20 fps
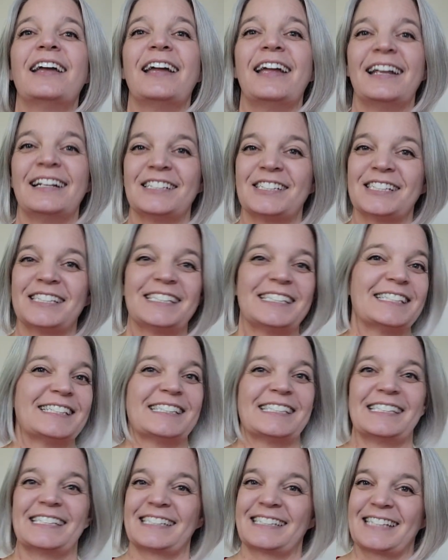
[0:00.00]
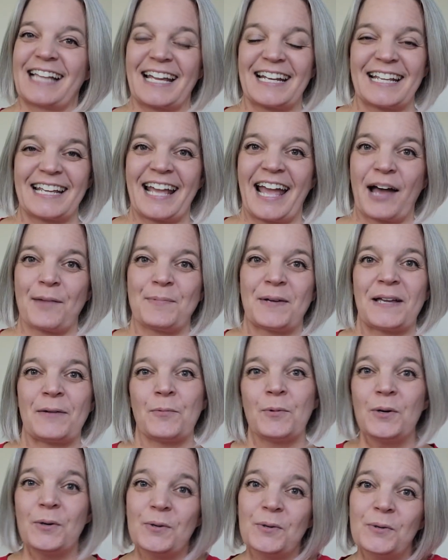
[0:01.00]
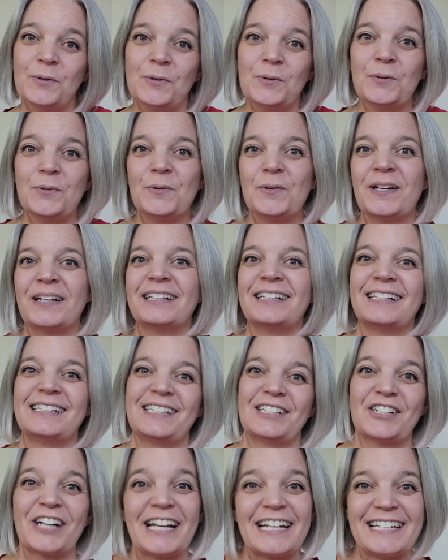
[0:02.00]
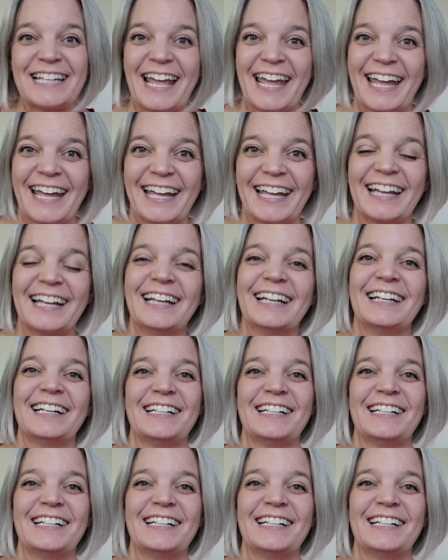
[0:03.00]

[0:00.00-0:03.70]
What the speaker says: it just is an exciting, happy, woohoo. It's a great day.